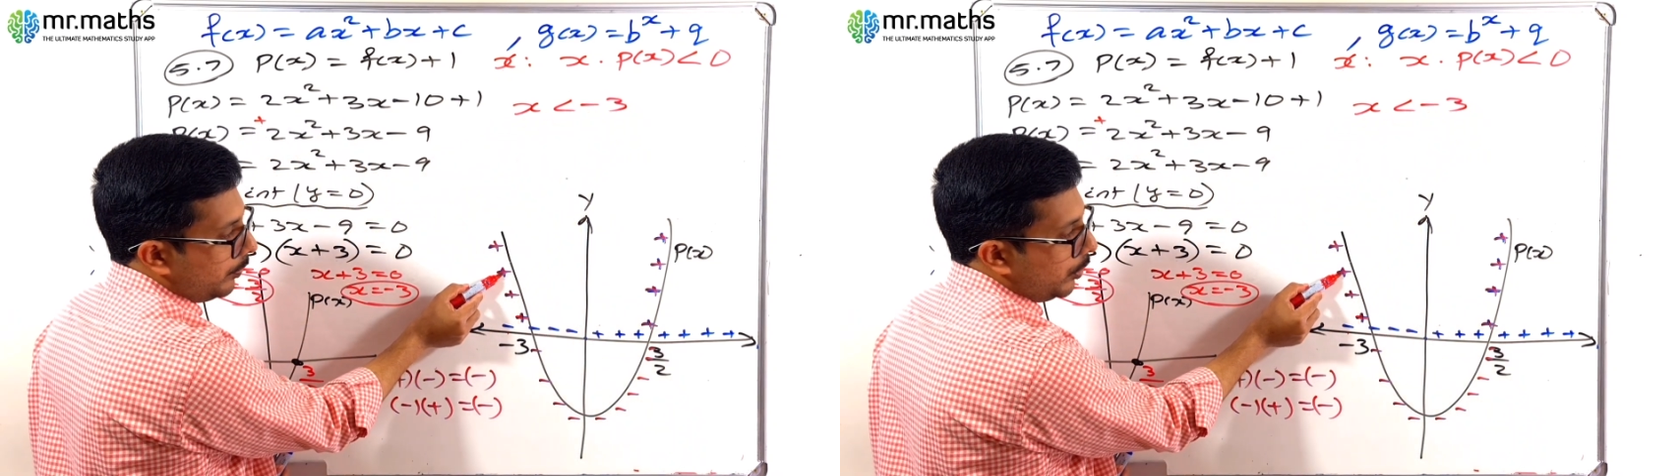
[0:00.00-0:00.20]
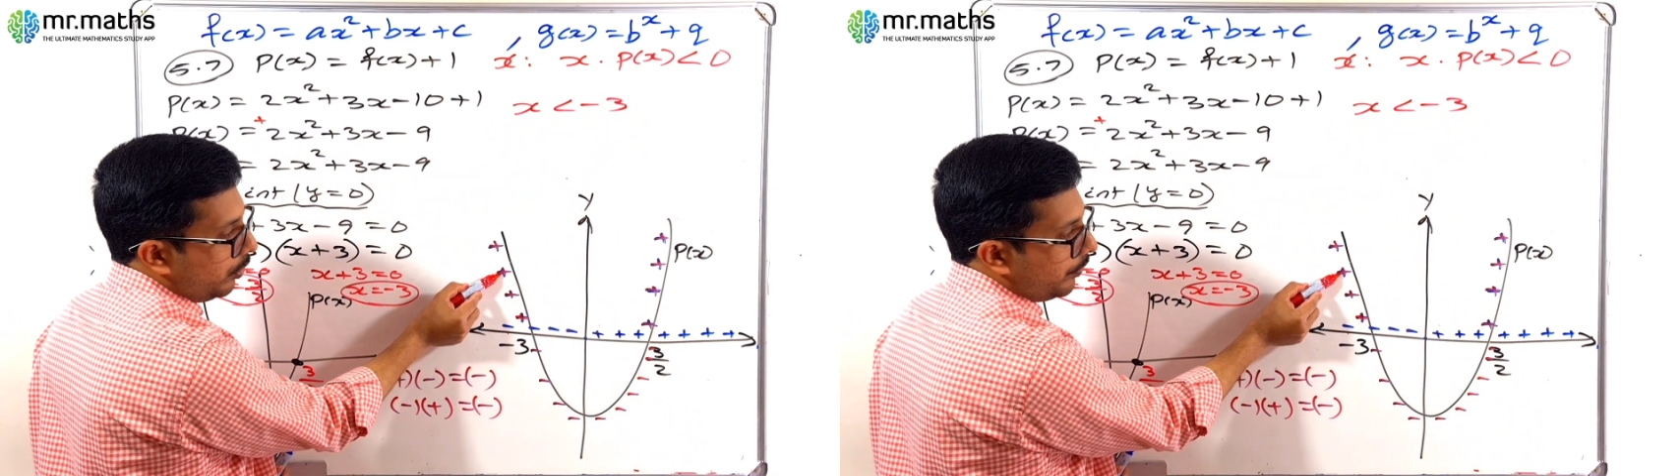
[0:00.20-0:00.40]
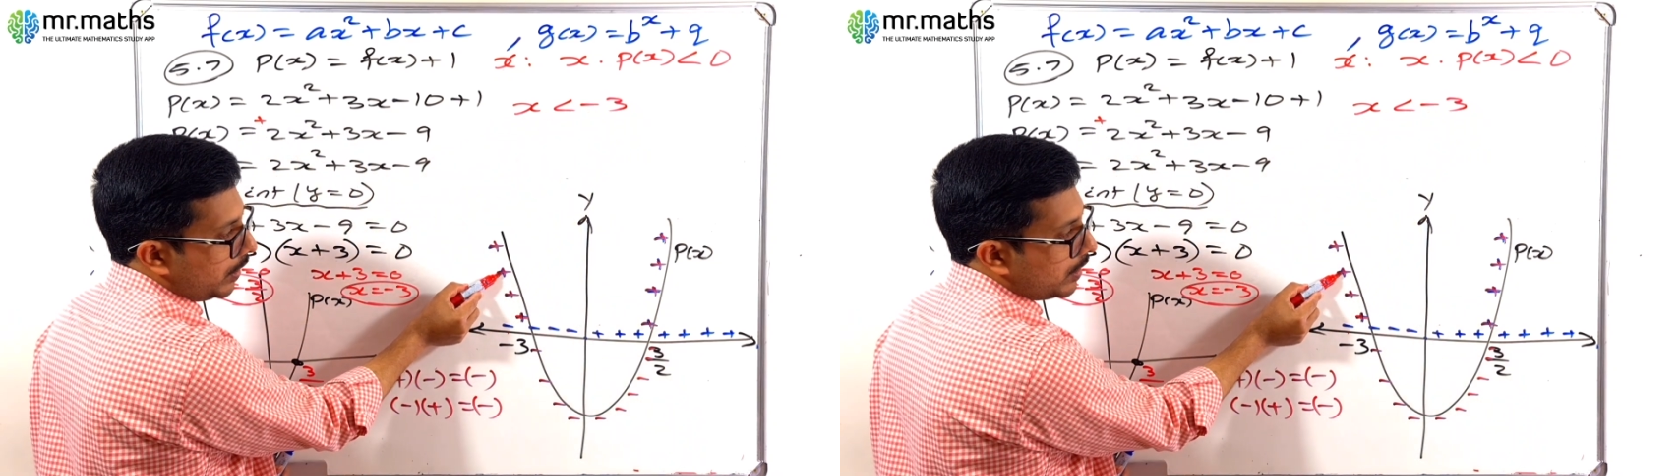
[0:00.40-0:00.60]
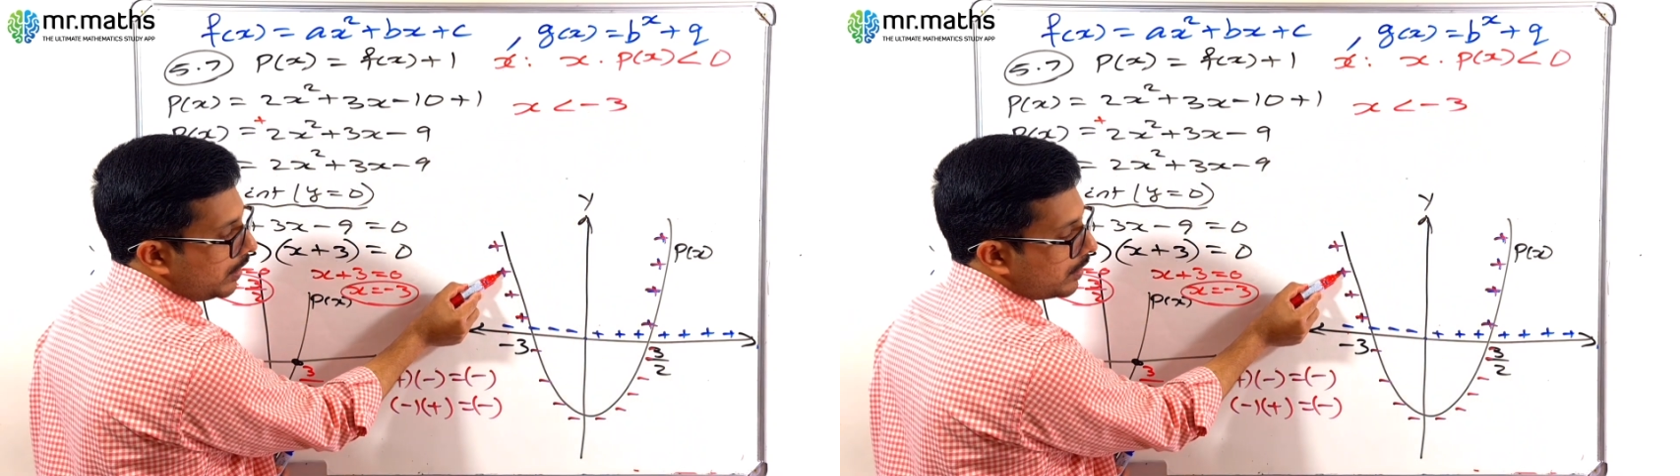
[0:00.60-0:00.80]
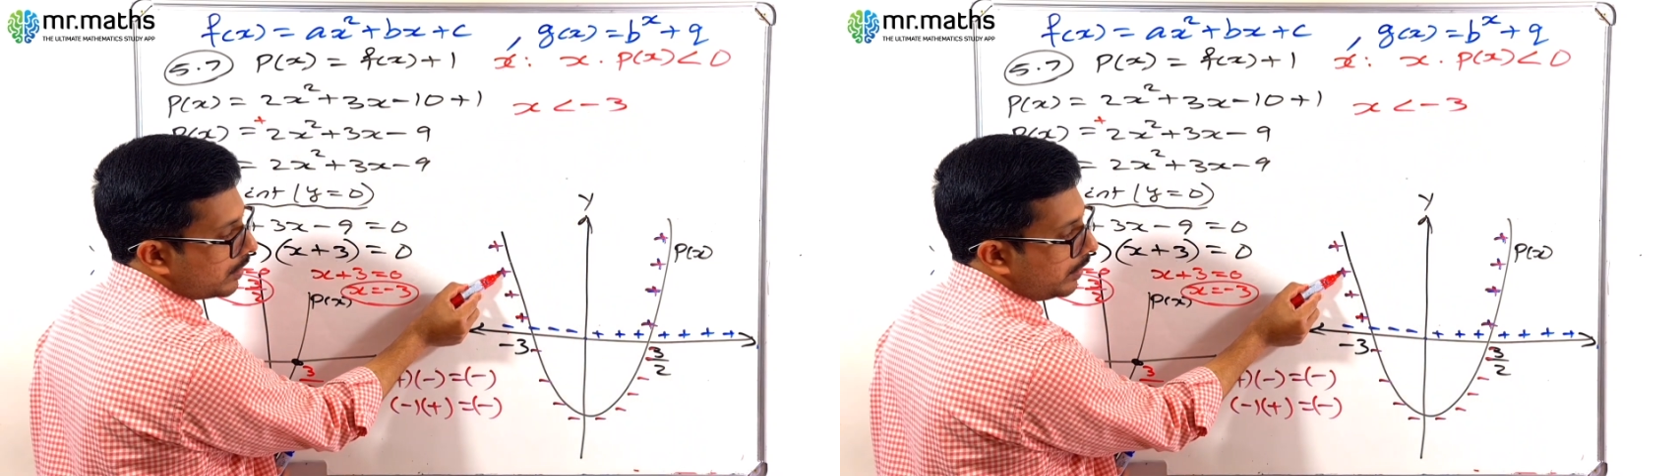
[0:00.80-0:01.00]
P of x
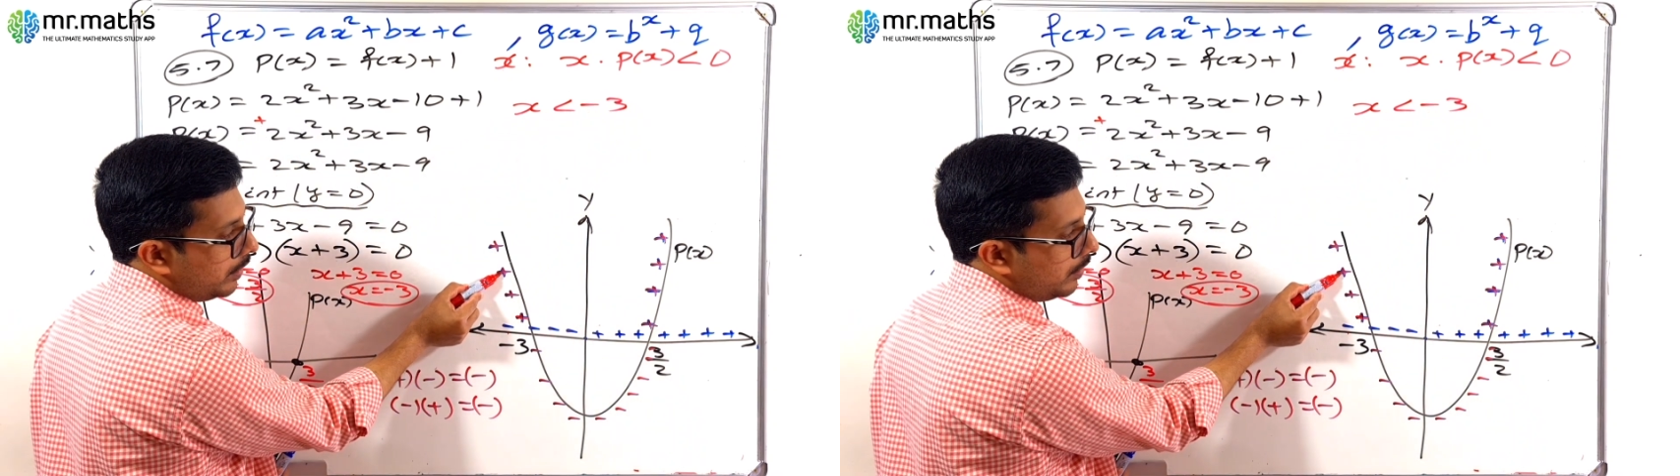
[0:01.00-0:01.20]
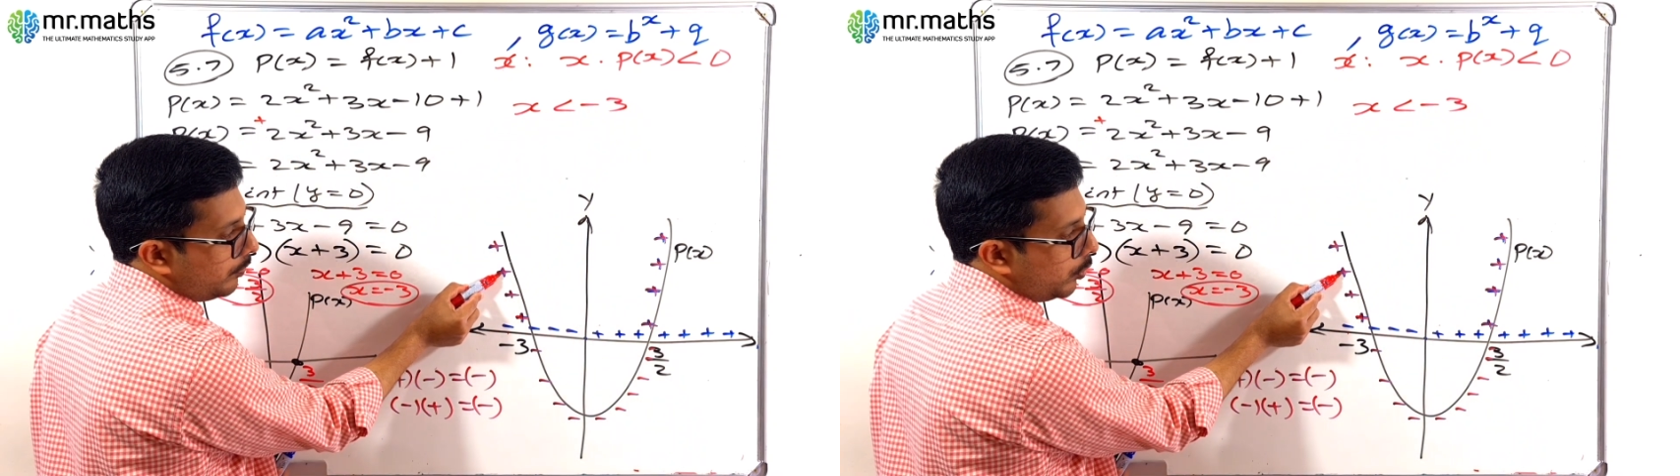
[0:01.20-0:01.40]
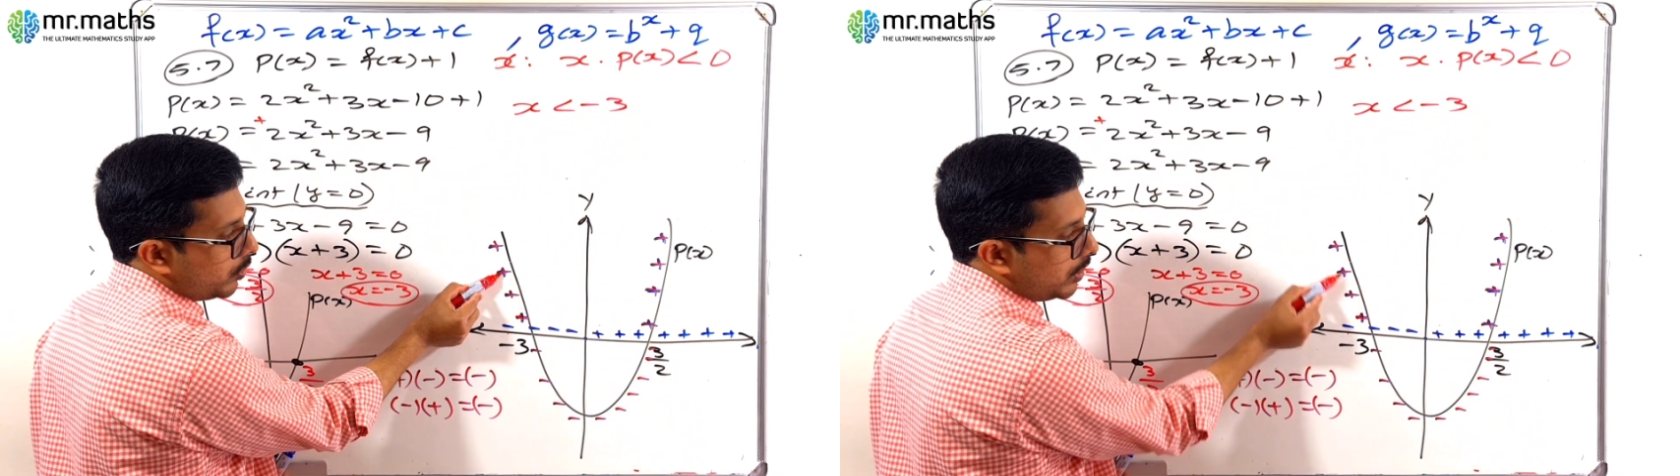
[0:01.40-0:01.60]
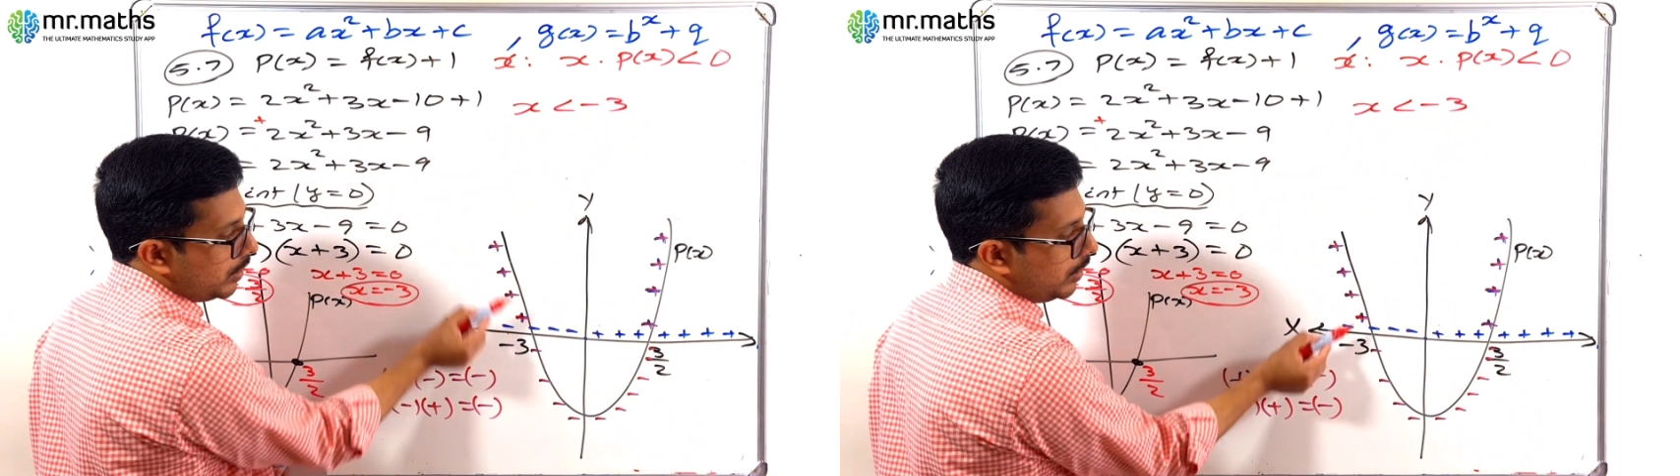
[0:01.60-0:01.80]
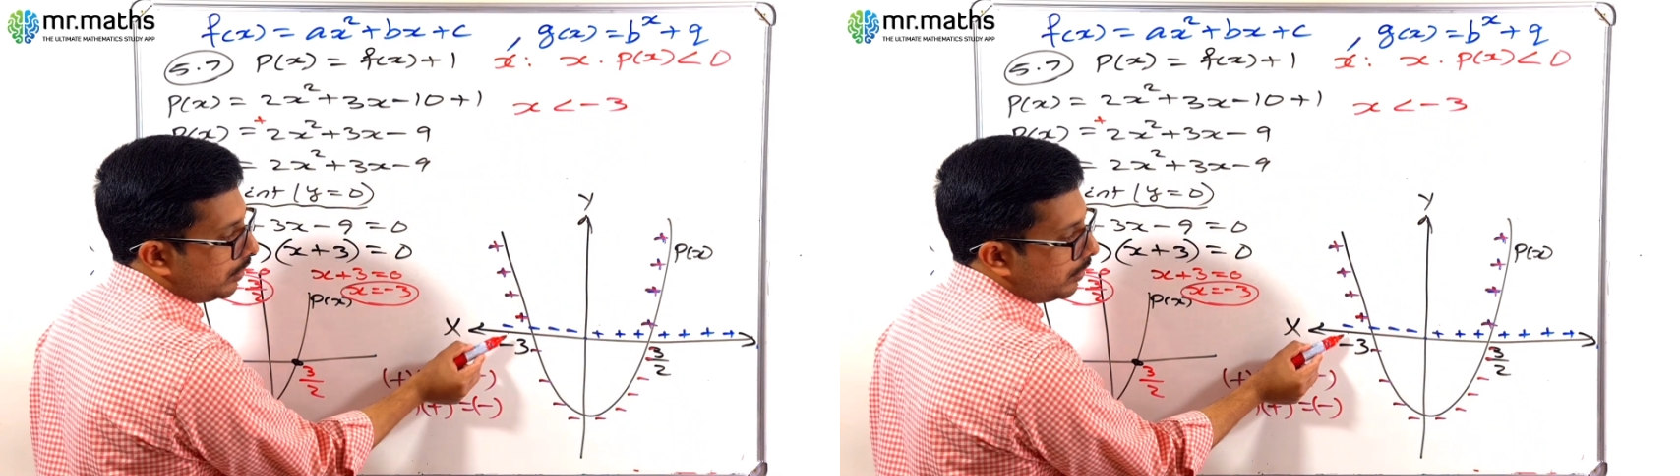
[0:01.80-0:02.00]
is
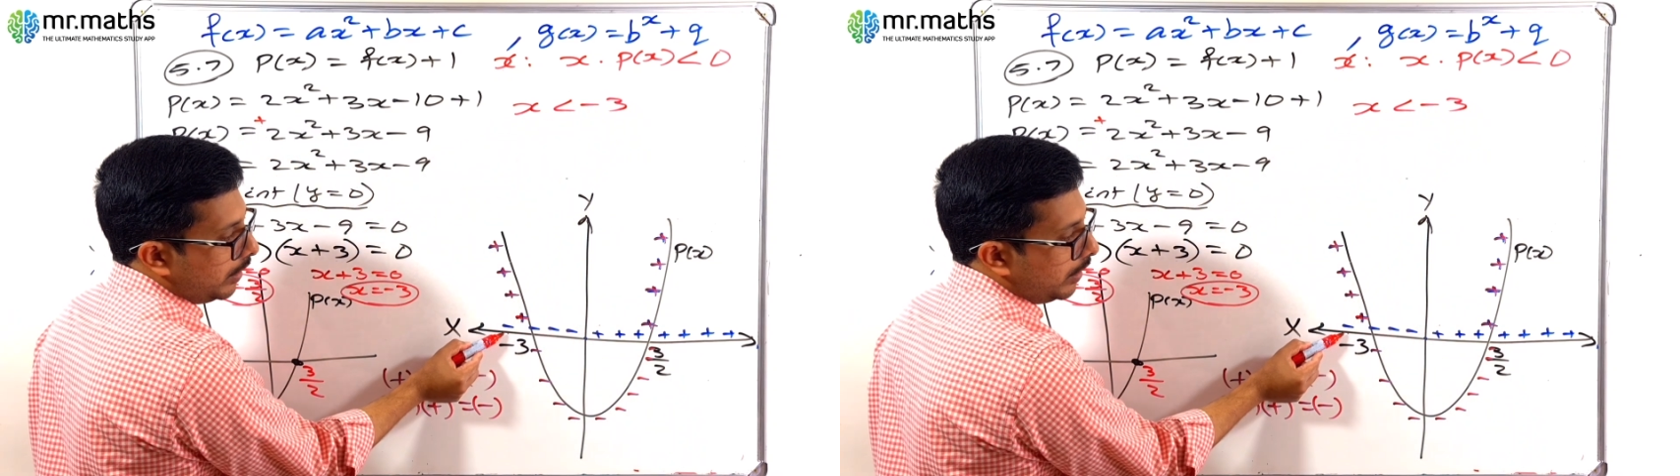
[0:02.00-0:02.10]
positive,